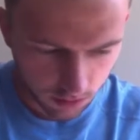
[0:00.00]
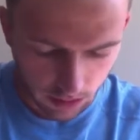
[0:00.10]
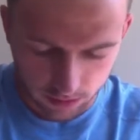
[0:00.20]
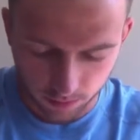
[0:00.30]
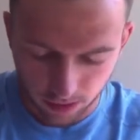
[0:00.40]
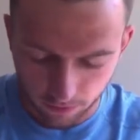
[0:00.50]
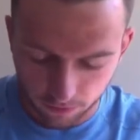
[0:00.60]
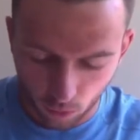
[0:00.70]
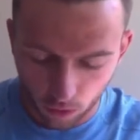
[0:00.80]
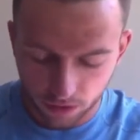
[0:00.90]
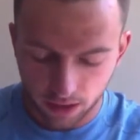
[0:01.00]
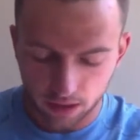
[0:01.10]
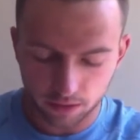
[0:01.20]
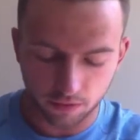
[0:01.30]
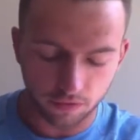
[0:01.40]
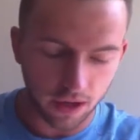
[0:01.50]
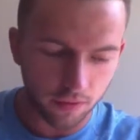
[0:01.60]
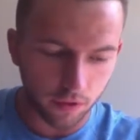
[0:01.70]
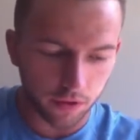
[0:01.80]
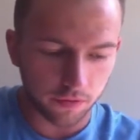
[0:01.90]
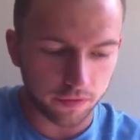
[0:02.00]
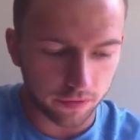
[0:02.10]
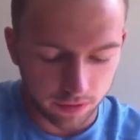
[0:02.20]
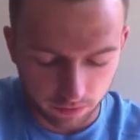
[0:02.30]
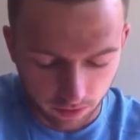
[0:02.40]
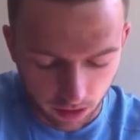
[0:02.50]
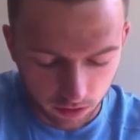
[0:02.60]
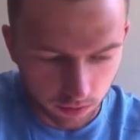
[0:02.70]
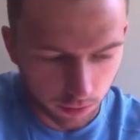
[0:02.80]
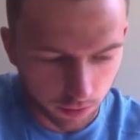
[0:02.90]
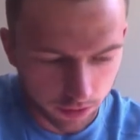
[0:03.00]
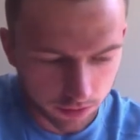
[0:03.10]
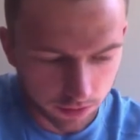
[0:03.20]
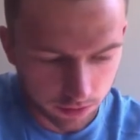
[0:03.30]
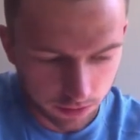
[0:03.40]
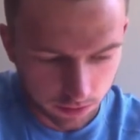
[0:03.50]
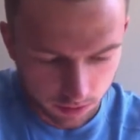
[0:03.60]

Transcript: It's about 4,550 volume points.